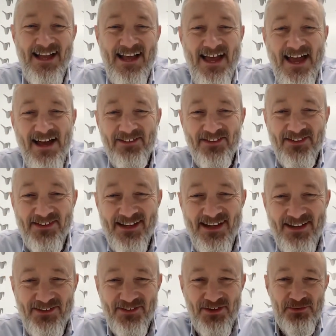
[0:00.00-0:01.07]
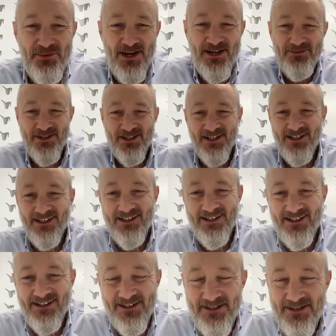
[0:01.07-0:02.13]
hasn't quite really
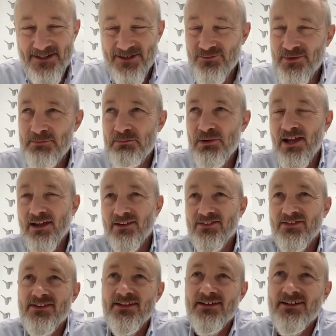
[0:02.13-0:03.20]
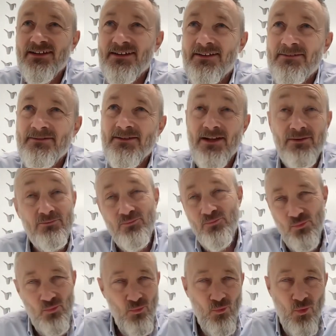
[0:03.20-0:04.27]
replaced and
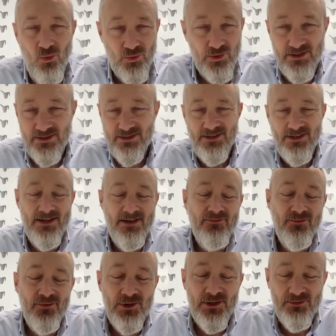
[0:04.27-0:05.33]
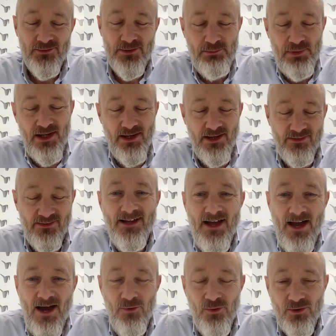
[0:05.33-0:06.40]
won't fully replace
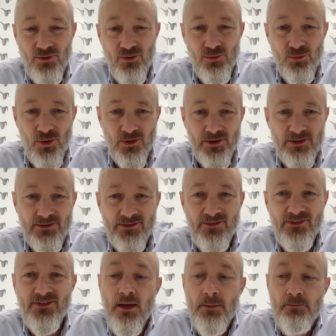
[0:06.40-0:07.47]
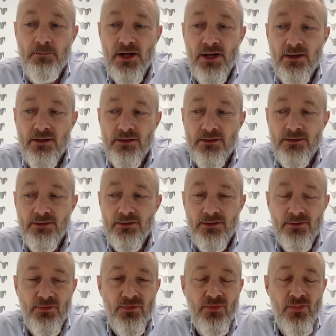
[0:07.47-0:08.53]
our coworkers. But
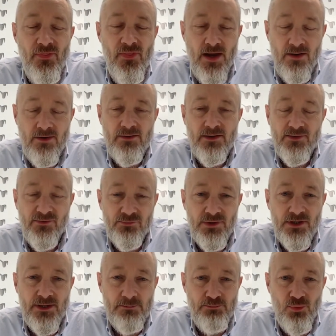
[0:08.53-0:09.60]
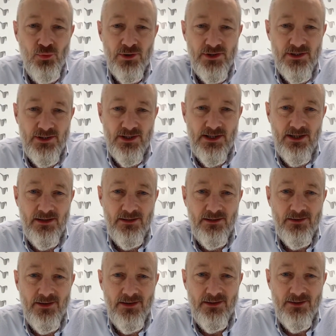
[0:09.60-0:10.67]
there, it's really important again
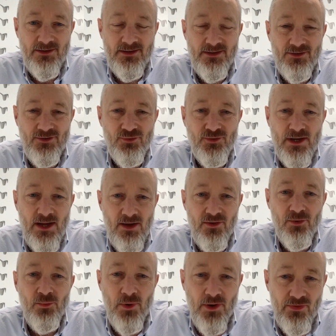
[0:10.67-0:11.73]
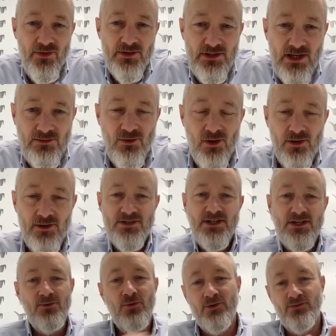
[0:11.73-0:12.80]
that together with the technology, you
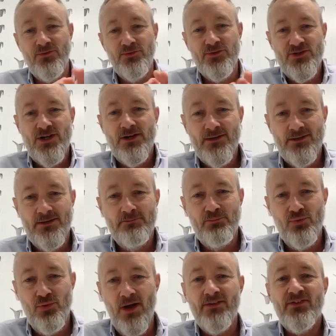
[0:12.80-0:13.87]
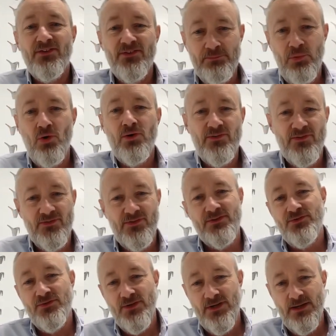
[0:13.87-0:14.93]
also chunk the process parts that
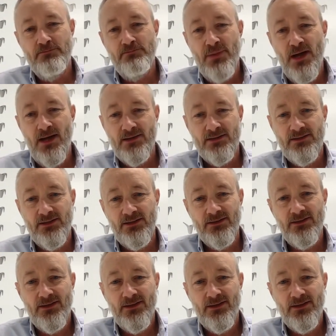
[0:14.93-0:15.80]
you're impacting